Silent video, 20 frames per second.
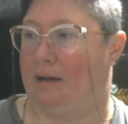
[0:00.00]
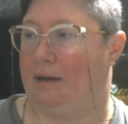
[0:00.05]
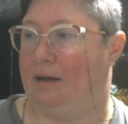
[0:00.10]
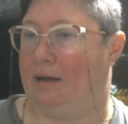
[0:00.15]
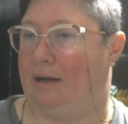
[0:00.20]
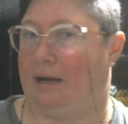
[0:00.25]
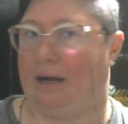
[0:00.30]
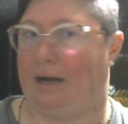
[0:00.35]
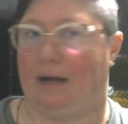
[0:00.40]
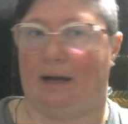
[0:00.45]

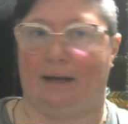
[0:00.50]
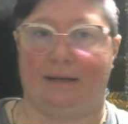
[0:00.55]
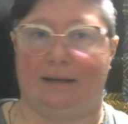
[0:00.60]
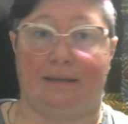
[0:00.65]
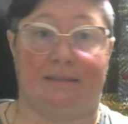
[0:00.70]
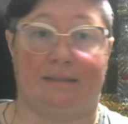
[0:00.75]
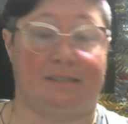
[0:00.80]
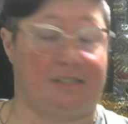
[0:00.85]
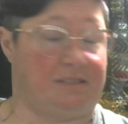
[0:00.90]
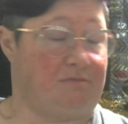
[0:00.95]

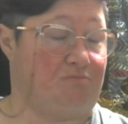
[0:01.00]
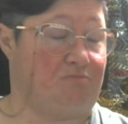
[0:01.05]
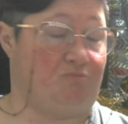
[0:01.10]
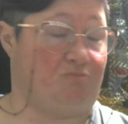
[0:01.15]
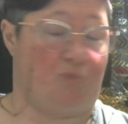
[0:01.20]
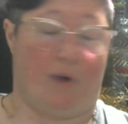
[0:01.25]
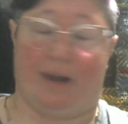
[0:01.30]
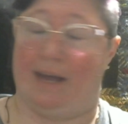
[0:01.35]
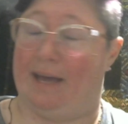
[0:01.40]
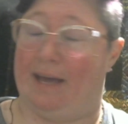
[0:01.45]
I just
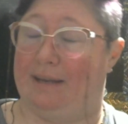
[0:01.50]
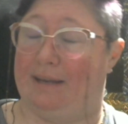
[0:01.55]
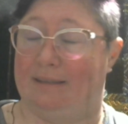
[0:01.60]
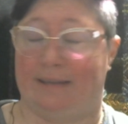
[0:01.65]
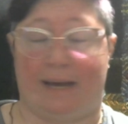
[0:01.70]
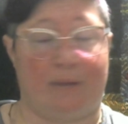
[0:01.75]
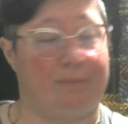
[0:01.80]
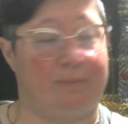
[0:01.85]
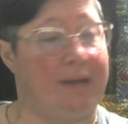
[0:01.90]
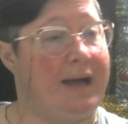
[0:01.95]
went ahead and
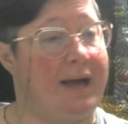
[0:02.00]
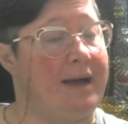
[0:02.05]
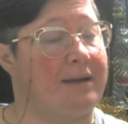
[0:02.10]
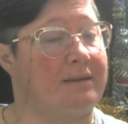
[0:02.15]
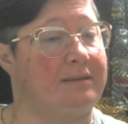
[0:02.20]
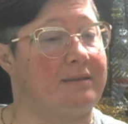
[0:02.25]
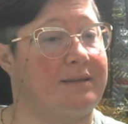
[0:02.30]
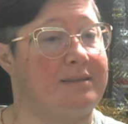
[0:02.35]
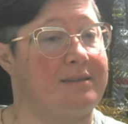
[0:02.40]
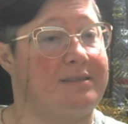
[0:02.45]
dyed it black,
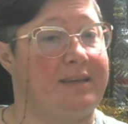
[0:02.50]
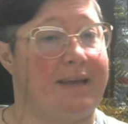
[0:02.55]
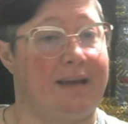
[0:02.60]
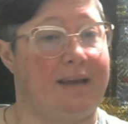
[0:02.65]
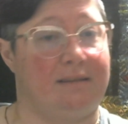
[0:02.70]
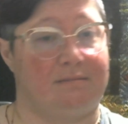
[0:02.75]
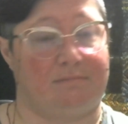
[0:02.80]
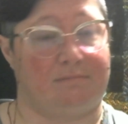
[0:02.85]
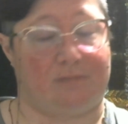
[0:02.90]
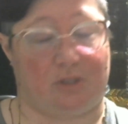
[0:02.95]
because you
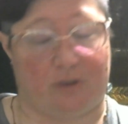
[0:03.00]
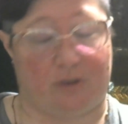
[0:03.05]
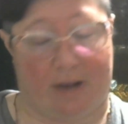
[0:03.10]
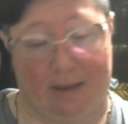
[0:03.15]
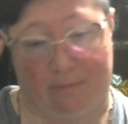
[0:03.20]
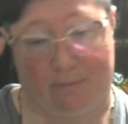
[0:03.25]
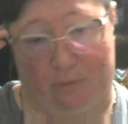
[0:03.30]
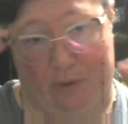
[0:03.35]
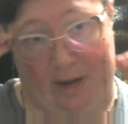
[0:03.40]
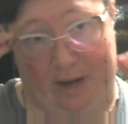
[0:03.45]
can't
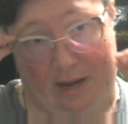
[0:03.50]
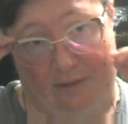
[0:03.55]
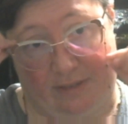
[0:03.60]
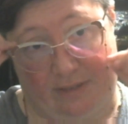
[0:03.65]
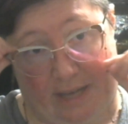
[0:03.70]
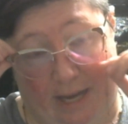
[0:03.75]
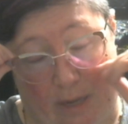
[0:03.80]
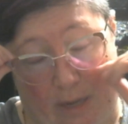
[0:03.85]
stripe when I've dyed it